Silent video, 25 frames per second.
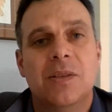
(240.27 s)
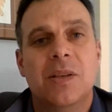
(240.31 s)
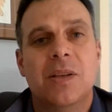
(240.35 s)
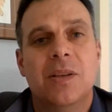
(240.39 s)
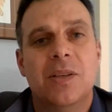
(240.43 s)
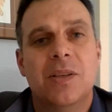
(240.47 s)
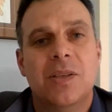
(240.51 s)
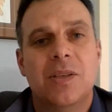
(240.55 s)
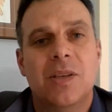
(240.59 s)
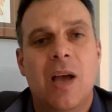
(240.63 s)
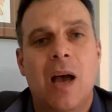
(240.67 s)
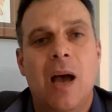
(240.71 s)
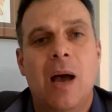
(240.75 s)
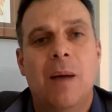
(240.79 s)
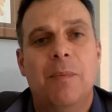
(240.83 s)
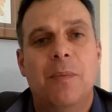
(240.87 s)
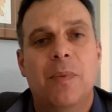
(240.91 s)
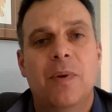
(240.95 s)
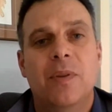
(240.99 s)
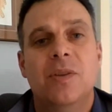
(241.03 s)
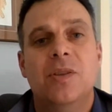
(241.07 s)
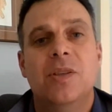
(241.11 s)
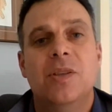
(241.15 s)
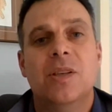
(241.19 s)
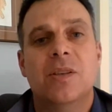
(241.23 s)
doesn't
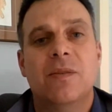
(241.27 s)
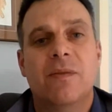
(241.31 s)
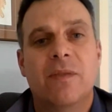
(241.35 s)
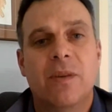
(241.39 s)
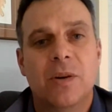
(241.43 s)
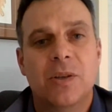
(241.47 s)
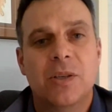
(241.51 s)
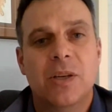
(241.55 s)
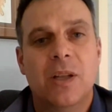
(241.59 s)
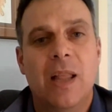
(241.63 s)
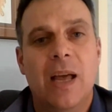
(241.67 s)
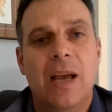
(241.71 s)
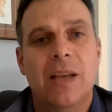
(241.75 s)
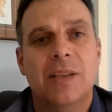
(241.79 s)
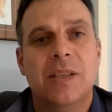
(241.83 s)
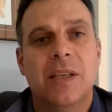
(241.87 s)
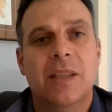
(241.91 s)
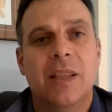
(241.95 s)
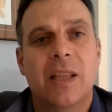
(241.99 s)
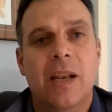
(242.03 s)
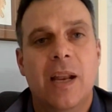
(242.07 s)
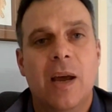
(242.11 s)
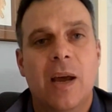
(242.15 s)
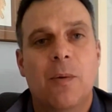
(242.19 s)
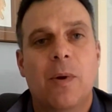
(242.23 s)
stop with just
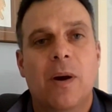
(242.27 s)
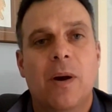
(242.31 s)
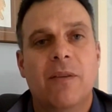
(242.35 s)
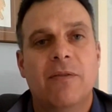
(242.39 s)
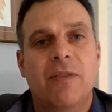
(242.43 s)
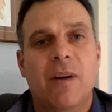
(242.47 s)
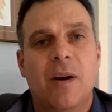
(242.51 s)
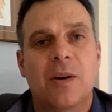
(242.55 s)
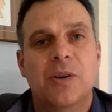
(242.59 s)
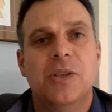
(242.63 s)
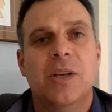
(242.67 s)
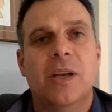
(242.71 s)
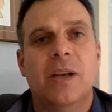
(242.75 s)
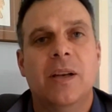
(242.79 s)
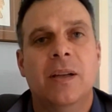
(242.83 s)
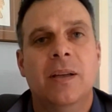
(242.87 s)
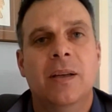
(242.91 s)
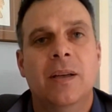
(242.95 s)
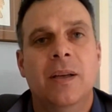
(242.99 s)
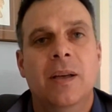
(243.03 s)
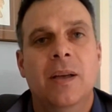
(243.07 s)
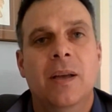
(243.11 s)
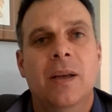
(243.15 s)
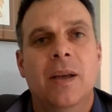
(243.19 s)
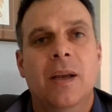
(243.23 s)
virtualizing the network function.
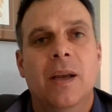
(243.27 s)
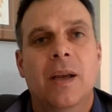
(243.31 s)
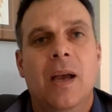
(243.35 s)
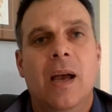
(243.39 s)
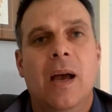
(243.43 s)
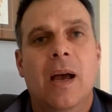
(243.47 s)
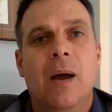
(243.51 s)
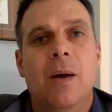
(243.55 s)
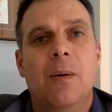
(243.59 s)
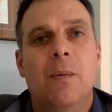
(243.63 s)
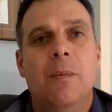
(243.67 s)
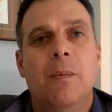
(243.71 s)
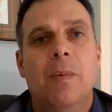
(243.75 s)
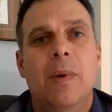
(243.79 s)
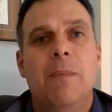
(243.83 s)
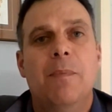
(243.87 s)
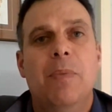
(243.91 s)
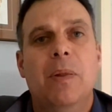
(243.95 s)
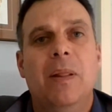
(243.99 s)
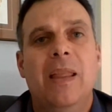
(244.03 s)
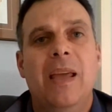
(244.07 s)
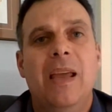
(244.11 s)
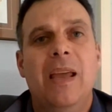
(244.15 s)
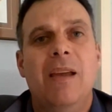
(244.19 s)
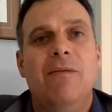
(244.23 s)
We
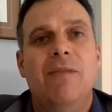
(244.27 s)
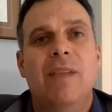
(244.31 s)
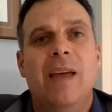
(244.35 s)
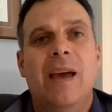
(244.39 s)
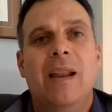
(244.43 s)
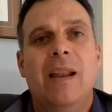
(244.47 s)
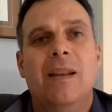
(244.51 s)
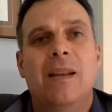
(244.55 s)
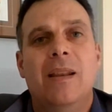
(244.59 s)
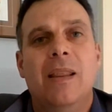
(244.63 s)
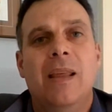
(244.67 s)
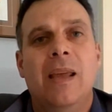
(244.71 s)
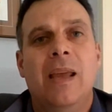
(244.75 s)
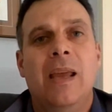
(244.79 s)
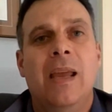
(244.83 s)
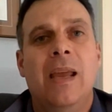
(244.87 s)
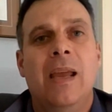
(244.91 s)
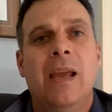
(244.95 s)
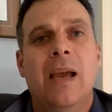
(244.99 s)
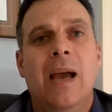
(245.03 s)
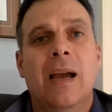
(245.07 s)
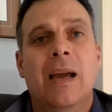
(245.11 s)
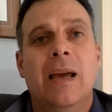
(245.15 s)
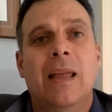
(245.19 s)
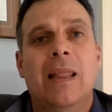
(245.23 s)
believe that
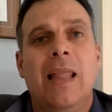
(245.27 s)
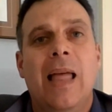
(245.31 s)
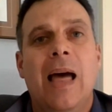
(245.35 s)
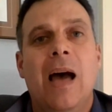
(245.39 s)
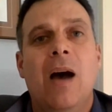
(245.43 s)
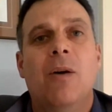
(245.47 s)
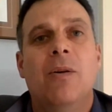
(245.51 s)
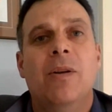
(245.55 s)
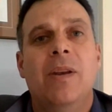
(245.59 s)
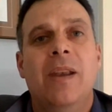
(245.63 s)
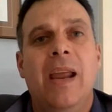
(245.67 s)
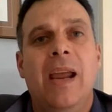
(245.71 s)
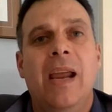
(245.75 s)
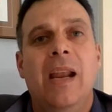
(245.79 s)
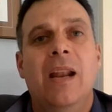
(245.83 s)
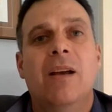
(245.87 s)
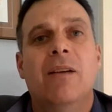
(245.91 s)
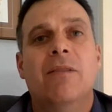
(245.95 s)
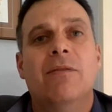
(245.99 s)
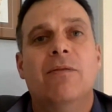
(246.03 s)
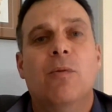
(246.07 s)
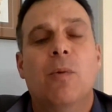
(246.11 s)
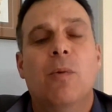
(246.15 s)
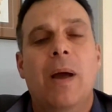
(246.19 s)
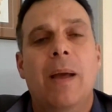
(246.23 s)
a
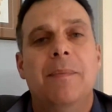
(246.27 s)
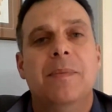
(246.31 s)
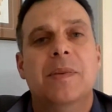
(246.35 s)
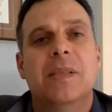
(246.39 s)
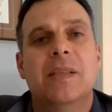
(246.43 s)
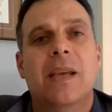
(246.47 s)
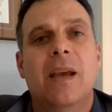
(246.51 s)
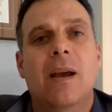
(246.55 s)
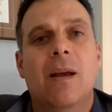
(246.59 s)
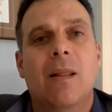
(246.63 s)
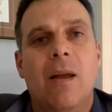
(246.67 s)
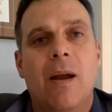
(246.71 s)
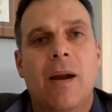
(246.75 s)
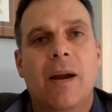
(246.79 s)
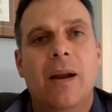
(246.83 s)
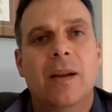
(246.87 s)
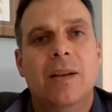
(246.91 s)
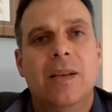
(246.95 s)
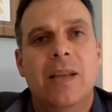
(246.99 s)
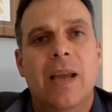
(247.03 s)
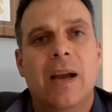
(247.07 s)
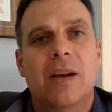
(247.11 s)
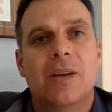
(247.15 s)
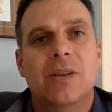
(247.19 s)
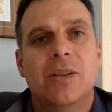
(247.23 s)
cloud-native web-scale
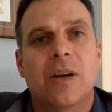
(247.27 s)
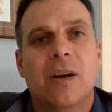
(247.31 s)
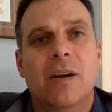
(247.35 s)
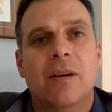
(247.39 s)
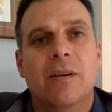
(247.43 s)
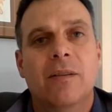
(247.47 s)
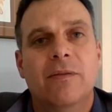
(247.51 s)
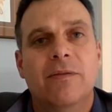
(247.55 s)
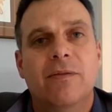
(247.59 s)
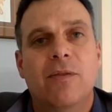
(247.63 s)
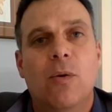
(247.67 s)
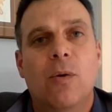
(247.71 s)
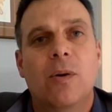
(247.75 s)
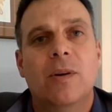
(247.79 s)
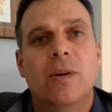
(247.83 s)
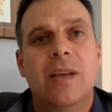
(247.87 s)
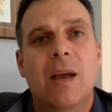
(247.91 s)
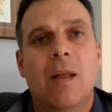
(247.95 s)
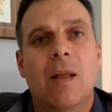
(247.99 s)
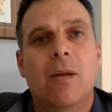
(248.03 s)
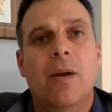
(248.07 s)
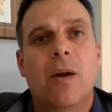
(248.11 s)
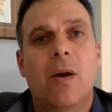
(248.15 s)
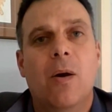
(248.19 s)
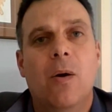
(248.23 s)
architecture for
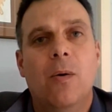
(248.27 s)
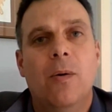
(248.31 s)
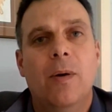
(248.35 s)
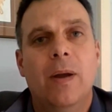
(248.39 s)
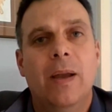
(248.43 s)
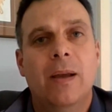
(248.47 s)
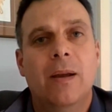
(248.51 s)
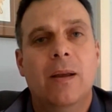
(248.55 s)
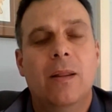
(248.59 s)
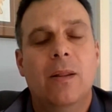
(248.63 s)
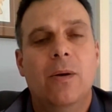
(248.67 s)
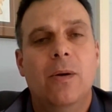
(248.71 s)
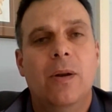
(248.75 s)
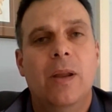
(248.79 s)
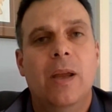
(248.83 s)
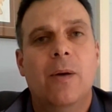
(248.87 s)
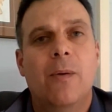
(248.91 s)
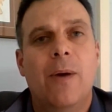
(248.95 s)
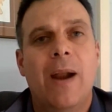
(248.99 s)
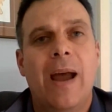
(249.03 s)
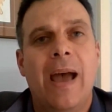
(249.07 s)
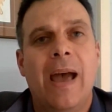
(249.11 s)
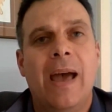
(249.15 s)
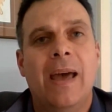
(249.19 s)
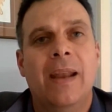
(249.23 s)
telco,
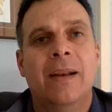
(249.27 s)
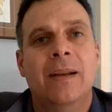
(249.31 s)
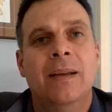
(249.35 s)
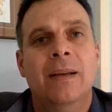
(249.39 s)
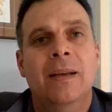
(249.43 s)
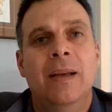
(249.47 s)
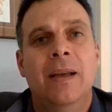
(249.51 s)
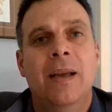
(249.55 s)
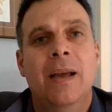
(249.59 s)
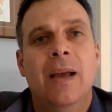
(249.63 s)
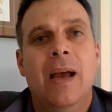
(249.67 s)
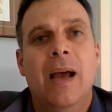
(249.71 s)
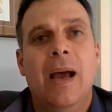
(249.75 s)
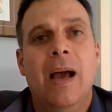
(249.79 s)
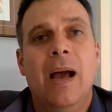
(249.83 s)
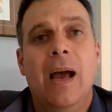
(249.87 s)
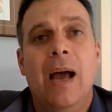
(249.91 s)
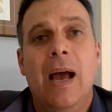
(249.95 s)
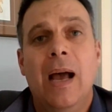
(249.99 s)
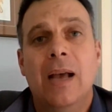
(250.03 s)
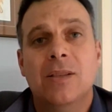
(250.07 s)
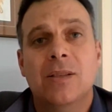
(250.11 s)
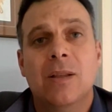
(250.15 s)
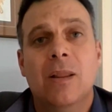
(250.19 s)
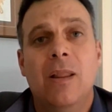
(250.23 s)
including RAN,
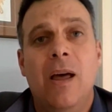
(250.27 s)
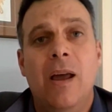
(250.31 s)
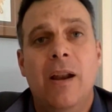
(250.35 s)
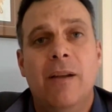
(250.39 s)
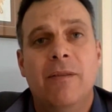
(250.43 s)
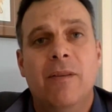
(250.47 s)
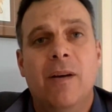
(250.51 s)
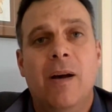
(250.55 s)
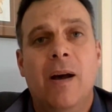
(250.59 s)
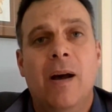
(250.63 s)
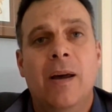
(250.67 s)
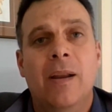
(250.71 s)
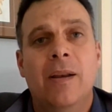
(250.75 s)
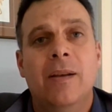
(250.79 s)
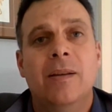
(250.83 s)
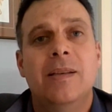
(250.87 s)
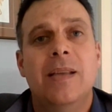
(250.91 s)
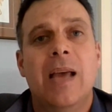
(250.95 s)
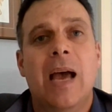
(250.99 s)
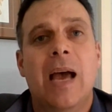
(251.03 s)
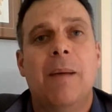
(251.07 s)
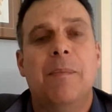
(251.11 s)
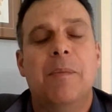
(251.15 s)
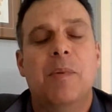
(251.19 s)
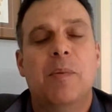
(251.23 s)
has a lot of
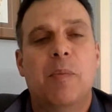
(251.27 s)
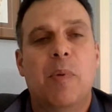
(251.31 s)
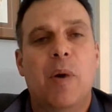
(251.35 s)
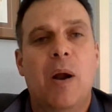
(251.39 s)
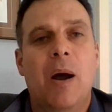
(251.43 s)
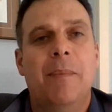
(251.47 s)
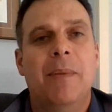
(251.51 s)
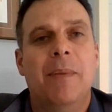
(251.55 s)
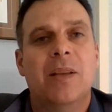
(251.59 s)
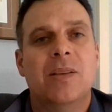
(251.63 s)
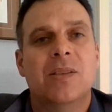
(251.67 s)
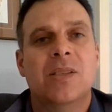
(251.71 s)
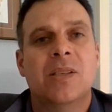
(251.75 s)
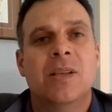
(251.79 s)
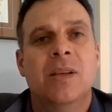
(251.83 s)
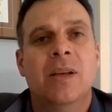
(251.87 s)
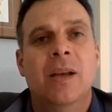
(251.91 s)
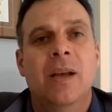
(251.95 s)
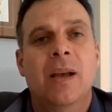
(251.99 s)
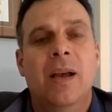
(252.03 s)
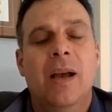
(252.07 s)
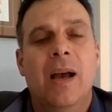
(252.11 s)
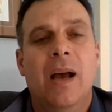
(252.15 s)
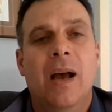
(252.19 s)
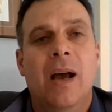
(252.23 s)
untapped promise.